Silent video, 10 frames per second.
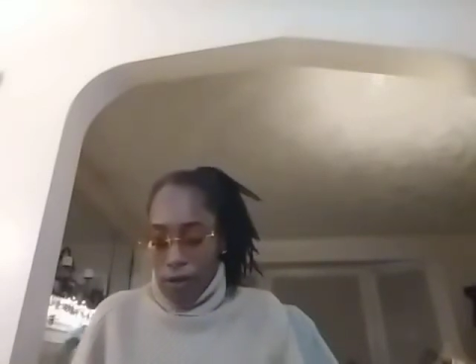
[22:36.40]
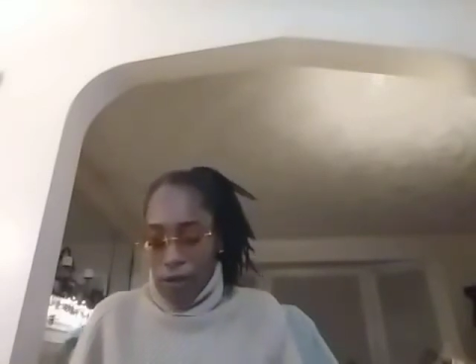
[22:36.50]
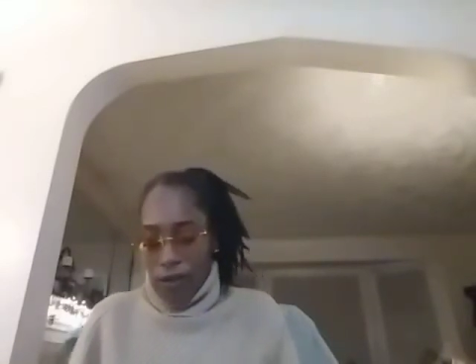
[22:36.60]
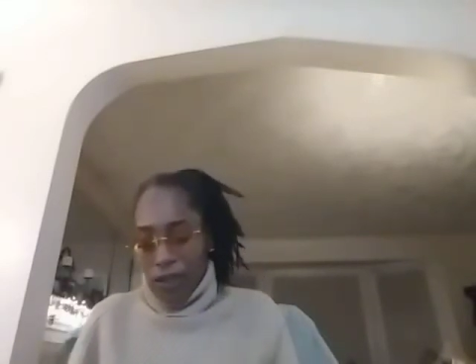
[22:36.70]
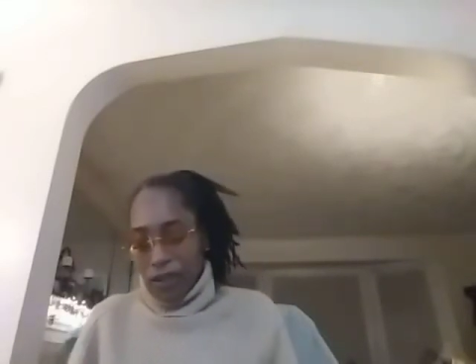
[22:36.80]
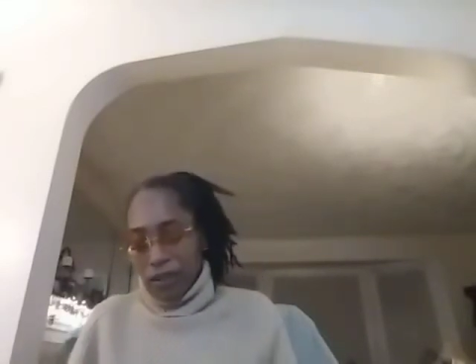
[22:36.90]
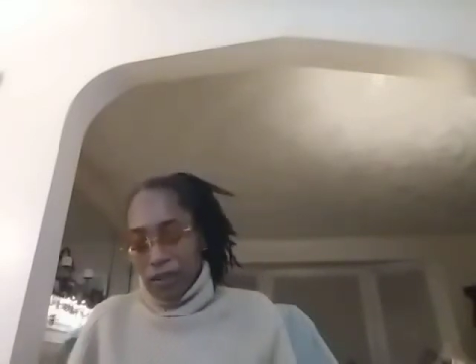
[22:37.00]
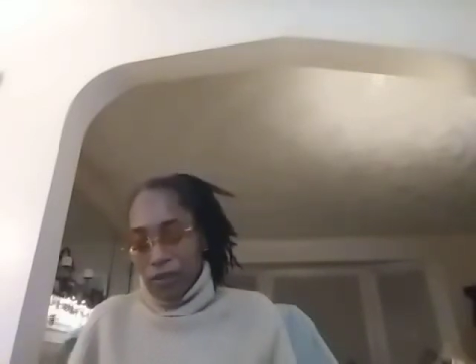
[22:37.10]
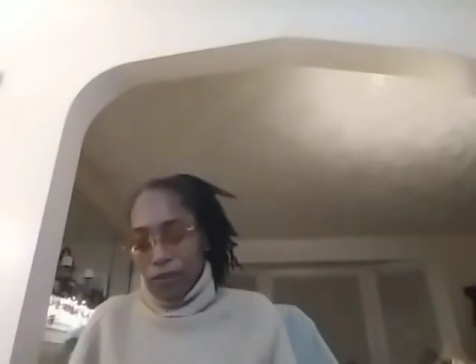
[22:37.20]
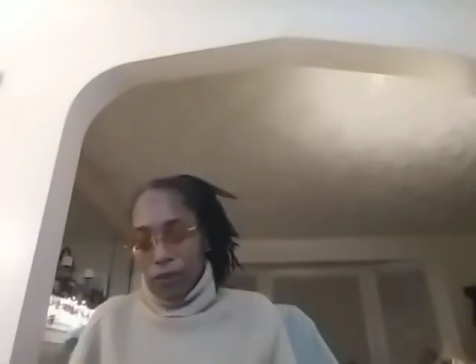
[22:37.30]
And
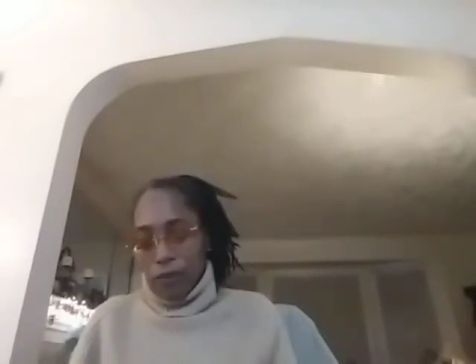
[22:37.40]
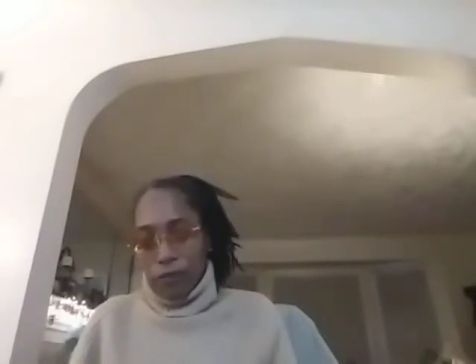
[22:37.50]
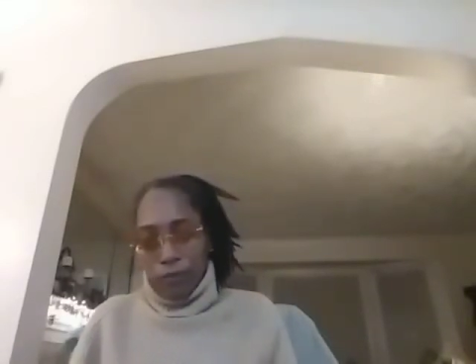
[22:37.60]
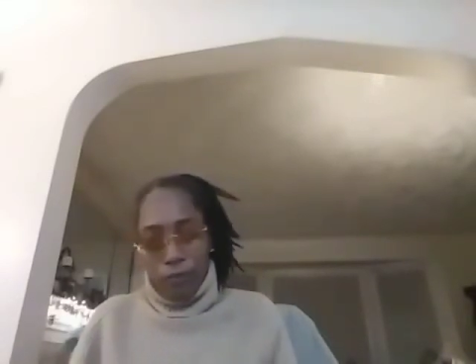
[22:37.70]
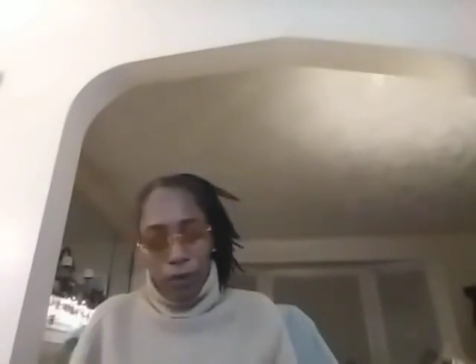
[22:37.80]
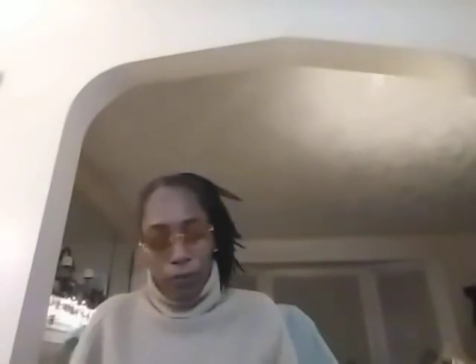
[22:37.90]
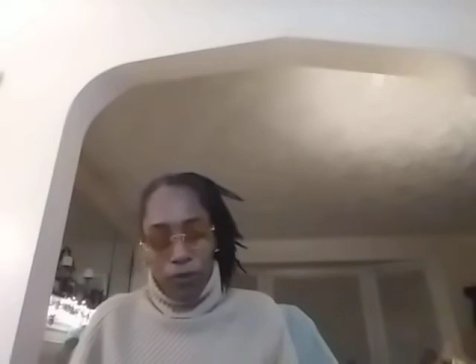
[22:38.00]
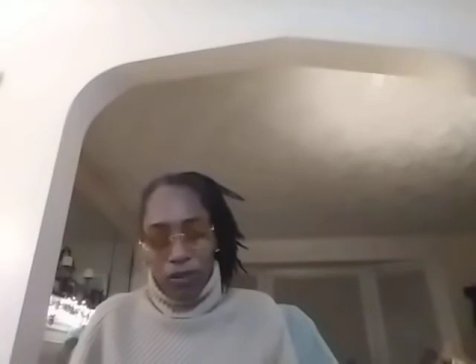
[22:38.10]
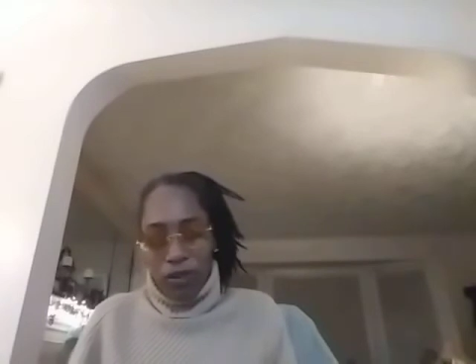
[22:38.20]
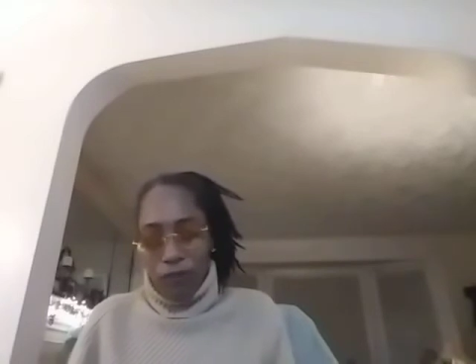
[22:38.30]

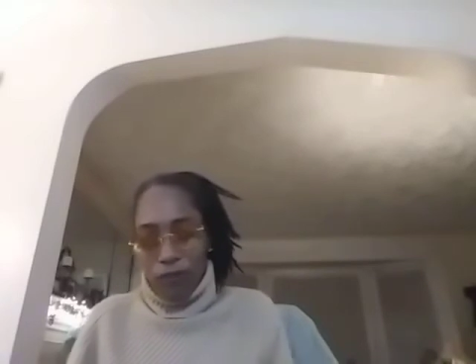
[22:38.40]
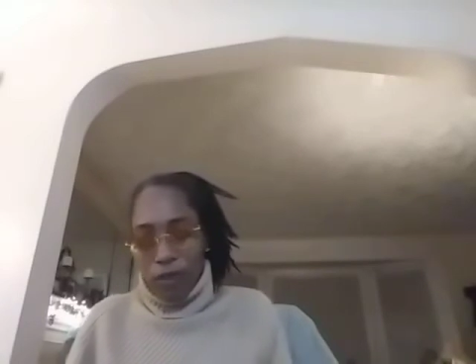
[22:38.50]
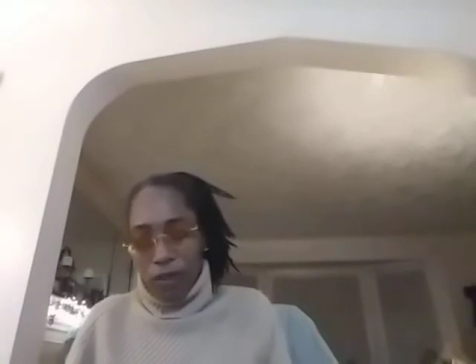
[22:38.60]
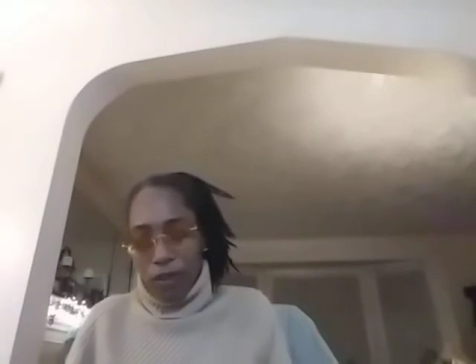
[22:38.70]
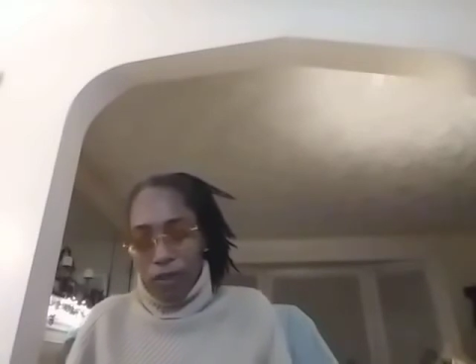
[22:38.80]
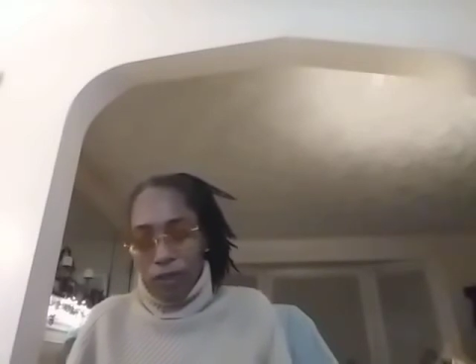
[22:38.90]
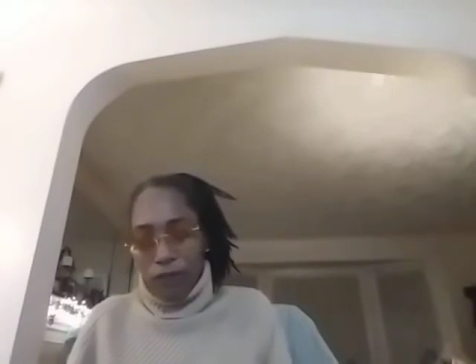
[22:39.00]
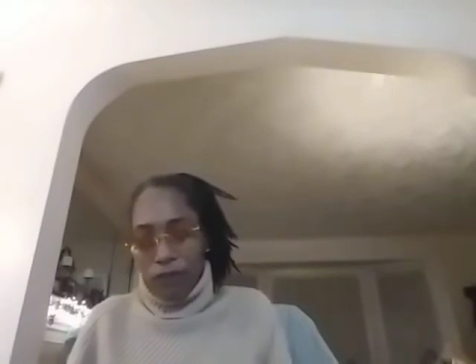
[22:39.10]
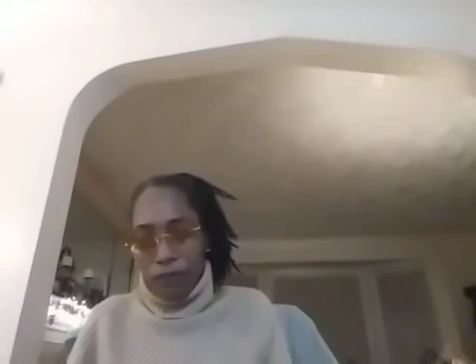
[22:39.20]
memories of love.